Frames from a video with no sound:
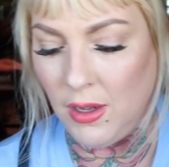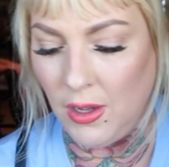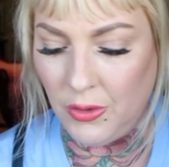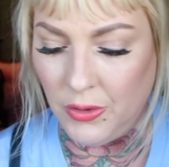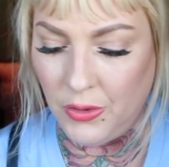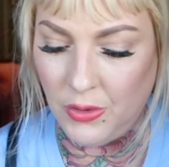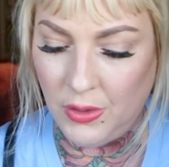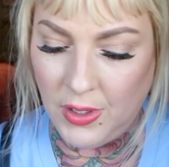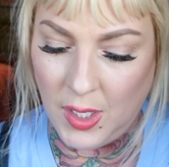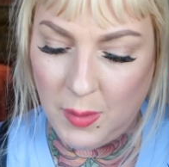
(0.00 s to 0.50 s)

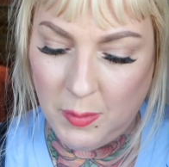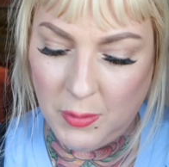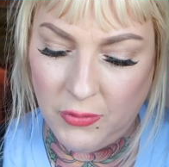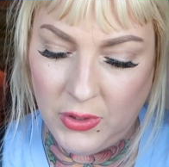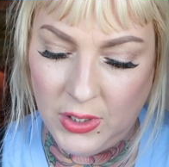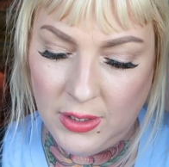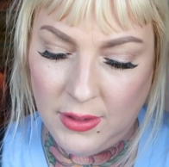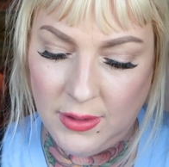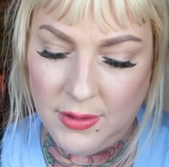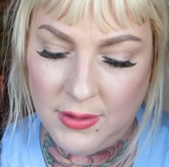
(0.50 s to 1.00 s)
color the name of
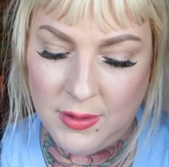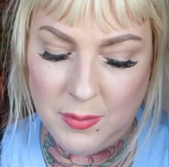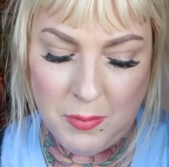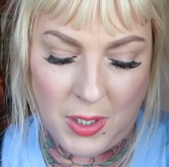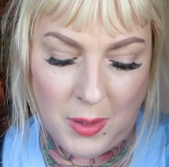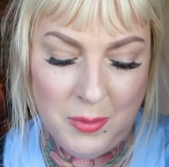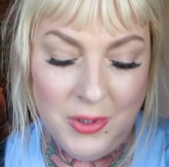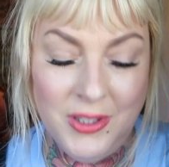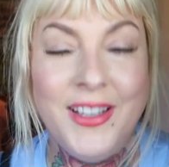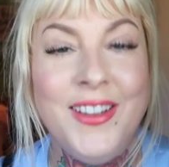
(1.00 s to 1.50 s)
it is
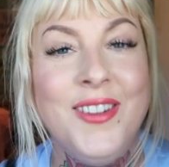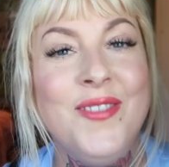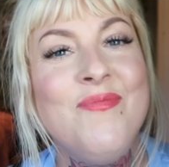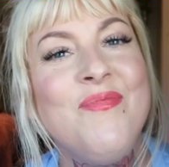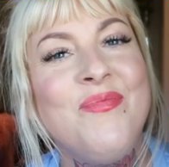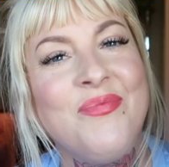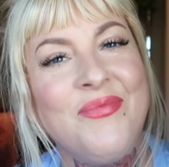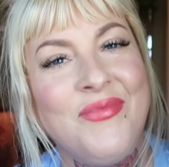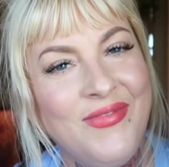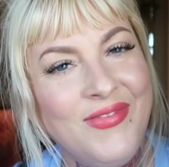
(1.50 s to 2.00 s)
bubbly
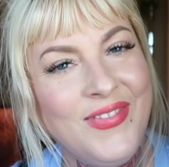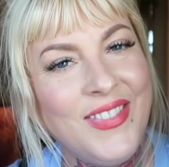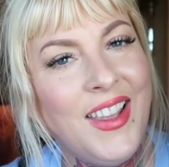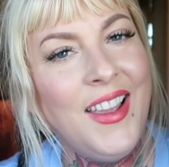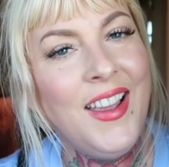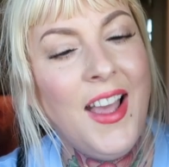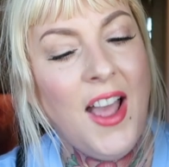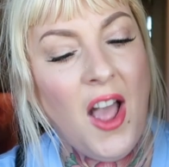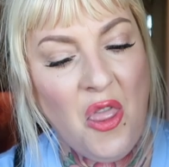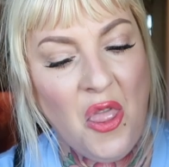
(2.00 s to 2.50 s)

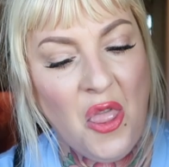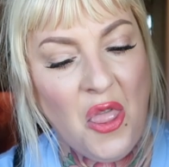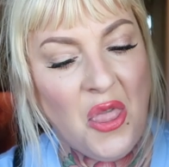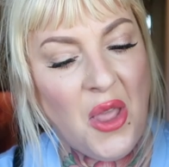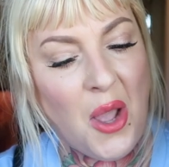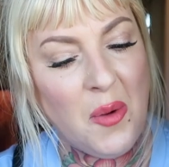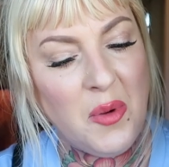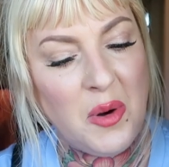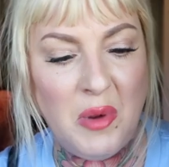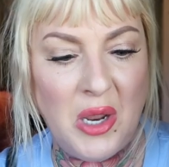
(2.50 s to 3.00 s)

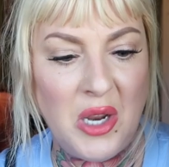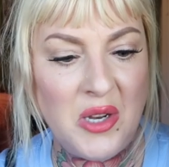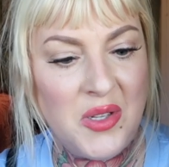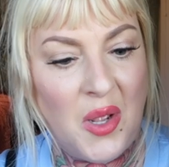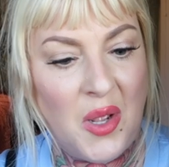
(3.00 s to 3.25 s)
that would make